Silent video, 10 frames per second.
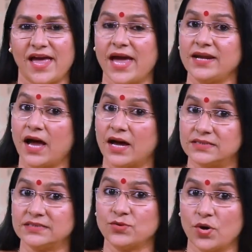and
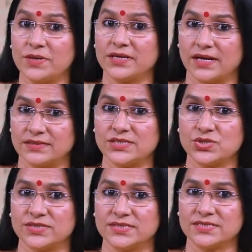under normal
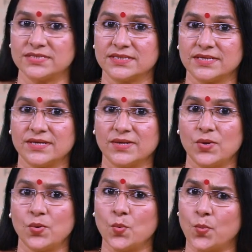conditions,
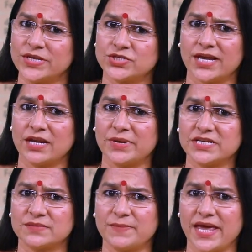which
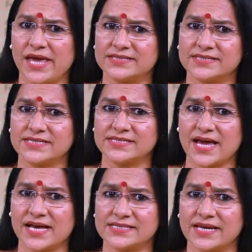elements may exist
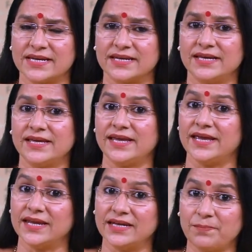as an
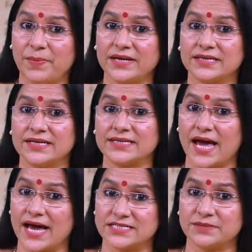independent
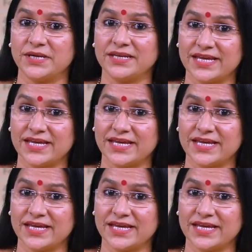atom in